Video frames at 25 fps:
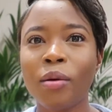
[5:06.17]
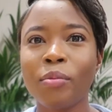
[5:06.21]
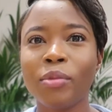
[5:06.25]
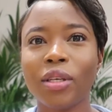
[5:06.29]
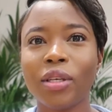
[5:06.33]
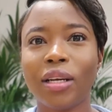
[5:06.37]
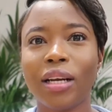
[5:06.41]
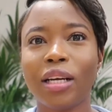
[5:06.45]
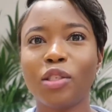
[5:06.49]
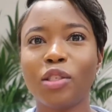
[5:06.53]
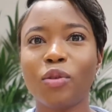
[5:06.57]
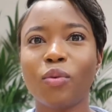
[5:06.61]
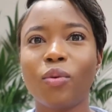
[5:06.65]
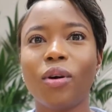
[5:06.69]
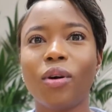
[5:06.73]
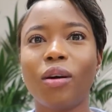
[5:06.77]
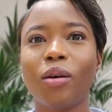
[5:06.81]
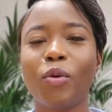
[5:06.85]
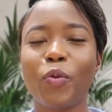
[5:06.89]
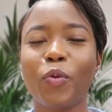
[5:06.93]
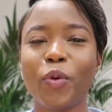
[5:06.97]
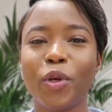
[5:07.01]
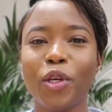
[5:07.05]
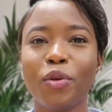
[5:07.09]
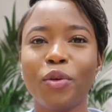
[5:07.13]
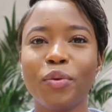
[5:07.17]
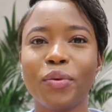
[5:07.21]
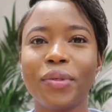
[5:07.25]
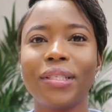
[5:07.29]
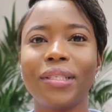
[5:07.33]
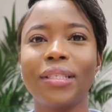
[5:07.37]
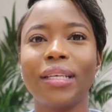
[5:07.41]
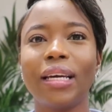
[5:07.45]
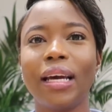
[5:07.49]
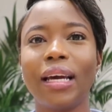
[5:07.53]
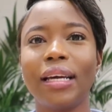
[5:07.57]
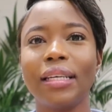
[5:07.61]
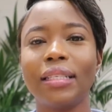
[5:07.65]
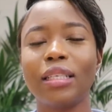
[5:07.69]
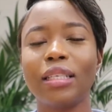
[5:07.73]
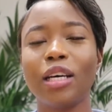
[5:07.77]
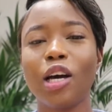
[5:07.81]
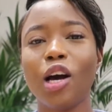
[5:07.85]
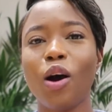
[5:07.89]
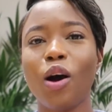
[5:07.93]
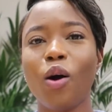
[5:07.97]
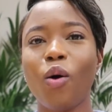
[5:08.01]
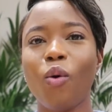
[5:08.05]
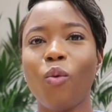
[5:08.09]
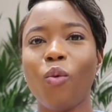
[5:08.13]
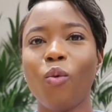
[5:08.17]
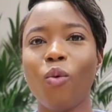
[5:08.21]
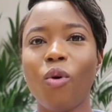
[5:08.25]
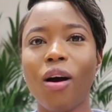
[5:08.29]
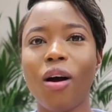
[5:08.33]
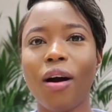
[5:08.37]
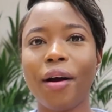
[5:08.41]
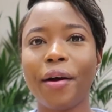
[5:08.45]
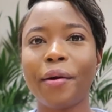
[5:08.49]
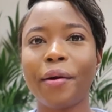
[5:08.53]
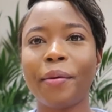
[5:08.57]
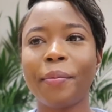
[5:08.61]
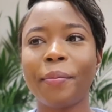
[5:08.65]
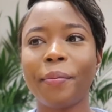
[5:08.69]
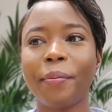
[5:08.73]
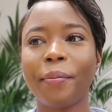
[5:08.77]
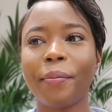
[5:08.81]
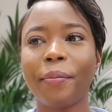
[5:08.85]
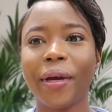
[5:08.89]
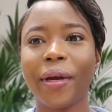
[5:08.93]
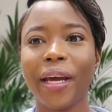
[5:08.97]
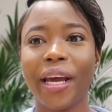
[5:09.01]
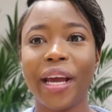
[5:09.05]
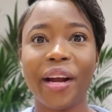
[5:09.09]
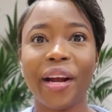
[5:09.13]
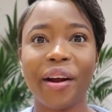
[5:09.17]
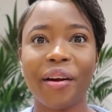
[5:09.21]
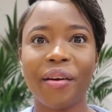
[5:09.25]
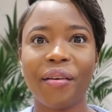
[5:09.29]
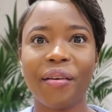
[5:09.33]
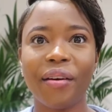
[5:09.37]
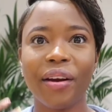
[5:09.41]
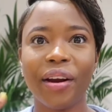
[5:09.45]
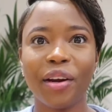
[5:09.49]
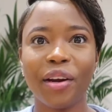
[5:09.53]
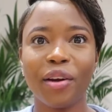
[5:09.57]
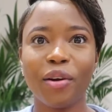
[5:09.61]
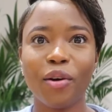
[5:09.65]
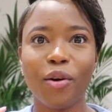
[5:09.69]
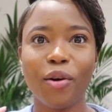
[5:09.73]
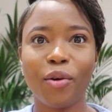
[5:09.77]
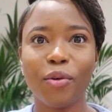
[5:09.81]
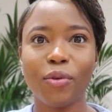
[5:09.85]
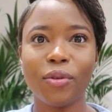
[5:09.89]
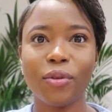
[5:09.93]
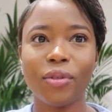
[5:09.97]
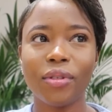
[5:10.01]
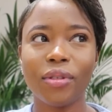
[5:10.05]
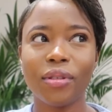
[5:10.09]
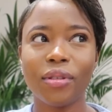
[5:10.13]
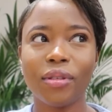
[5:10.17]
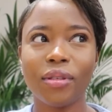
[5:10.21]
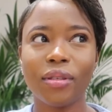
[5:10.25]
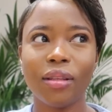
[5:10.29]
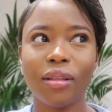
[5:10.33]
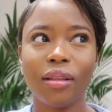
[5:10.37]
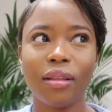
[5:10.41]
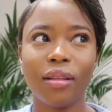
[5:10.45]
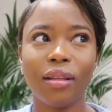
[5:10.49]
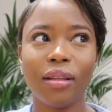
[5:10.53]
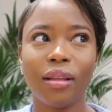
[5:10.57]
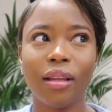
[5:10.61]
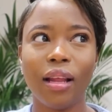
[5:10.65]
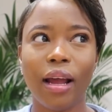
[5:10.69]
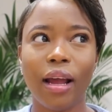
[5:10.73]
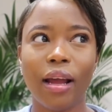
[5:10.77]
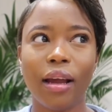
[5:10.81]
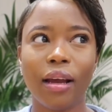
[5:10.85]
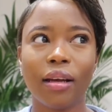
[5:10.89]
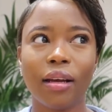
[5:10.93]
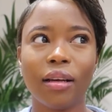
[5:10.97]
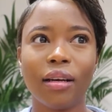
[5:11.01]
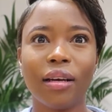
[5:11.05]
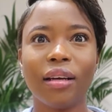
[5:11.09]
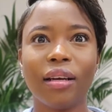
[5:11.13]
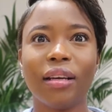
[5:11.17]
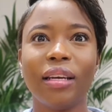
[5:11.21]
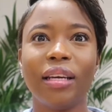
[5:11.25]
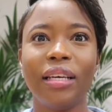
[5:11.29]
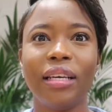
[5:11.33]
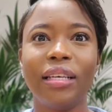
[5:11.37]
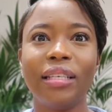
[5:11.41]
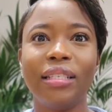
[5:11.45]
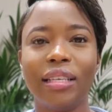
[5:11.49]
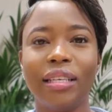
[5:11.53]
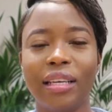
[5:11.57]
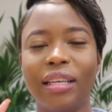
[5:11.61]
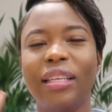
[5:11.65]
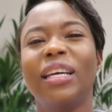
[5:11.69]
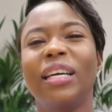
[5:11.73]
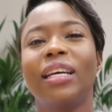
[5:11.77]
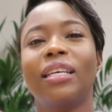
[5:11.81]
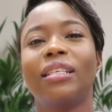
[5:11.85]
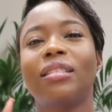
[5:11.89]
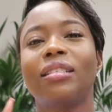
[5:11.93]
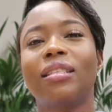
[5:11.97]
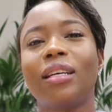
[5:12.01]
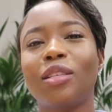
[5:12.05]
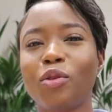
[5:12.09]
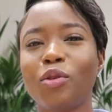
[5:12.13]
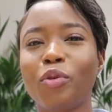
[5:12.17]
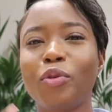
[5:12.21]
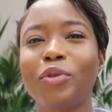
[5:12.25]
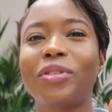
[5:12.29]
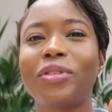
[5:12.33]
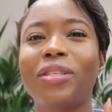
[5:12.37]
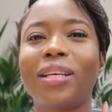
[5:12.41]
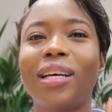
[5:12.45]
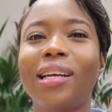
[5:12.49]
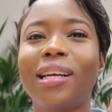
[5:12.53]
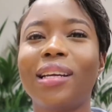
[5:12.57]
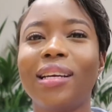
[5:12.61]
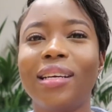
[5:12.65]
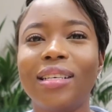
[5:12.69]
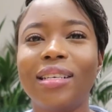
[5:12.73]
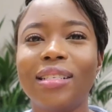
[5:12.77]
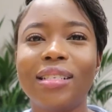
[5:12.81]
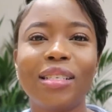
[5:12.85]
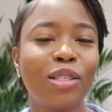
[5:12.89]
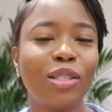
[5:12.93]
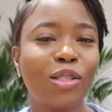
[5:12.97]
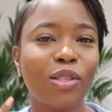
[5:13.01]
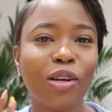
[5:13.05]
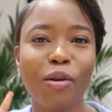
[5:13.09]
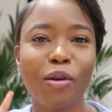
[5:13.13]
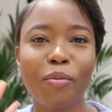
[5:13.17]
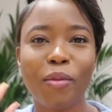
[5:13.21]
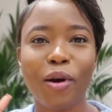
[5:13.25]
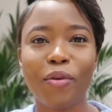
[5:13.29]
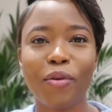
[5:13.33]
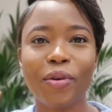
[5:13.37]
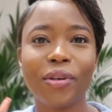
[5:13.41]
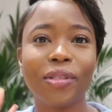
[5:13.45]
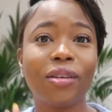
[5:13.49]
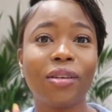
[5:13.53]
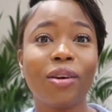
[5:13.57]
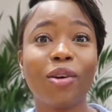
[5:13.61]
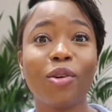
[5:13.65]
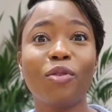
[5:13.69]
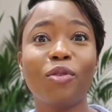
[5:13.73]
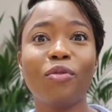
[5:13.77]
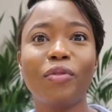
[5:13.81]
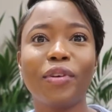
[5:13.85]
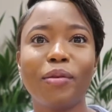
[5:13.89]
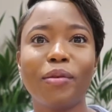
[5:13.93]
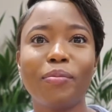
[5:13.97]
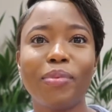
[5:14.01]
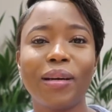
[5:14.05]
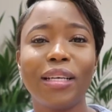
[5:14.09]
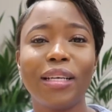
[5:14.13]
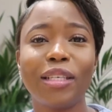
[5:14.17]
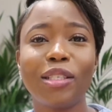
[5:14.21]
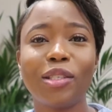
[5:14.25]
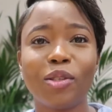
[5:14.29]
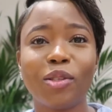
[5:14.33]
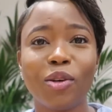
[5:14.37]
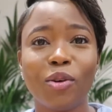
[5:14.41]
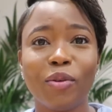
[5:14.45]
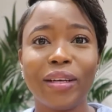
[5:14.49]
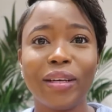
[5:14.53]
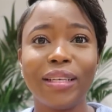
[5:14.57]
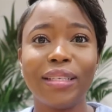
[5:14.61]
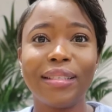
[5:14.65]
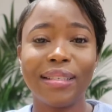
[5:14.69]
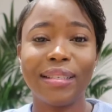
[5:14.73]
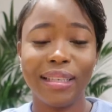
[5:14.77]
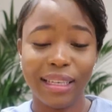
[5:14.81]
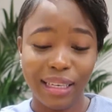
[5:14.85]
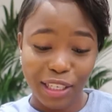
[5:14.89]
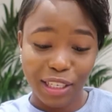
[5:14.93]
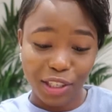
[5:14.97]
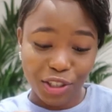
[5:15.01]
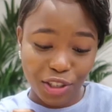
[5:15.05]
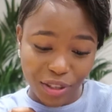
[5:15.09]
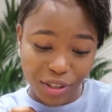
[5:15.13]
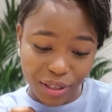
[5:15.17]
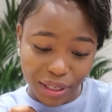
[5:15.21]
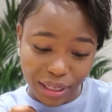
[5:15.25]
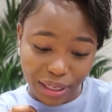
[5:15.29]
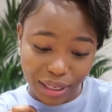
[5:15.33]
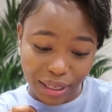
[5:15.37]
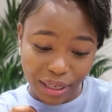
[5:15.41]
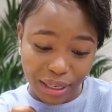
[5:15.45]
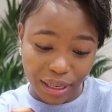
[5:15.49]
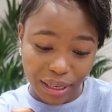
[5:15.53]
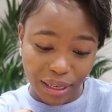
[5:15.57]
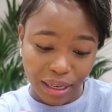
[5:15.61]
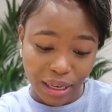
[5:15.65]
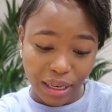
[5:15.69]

So that's what we use to get warm air in the house, like the heating. Yes, that's what we used to get the heating. Sorry, my words are all over the place now. It's literally